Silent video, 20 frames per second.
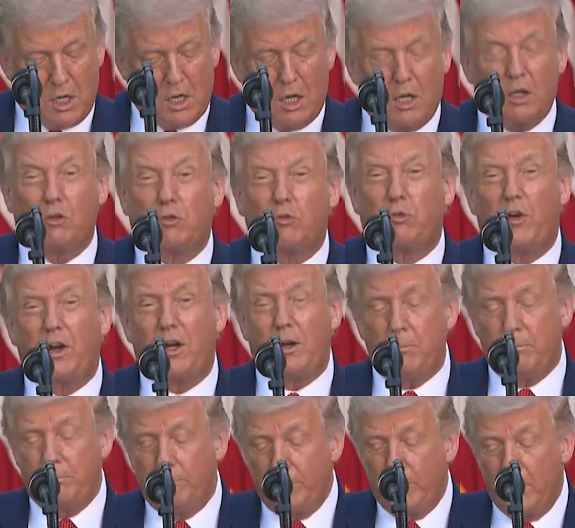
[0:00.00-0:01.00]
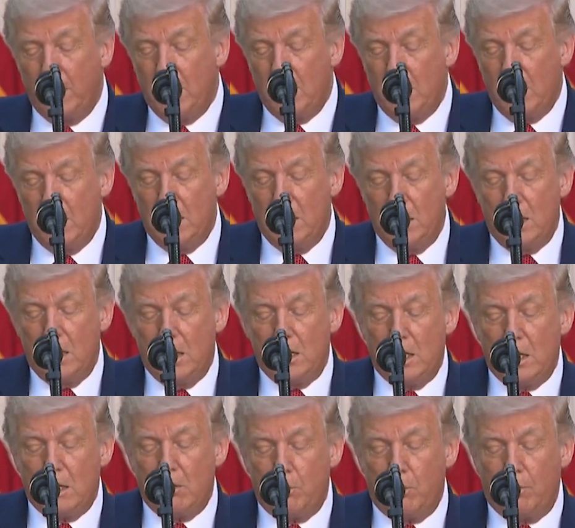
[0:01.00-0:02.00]
move into office. You have a new
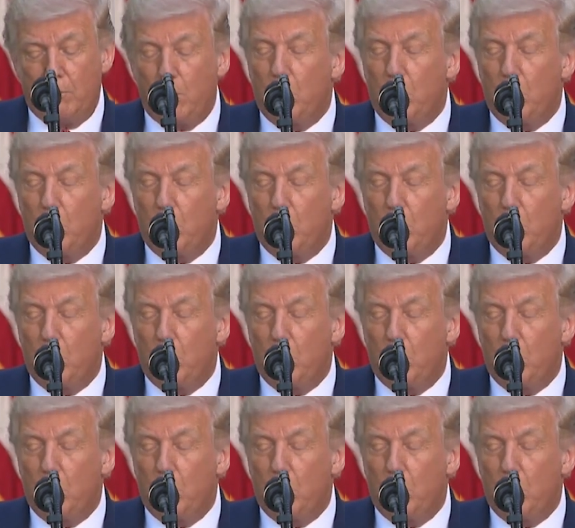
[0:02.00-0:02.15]
mandate,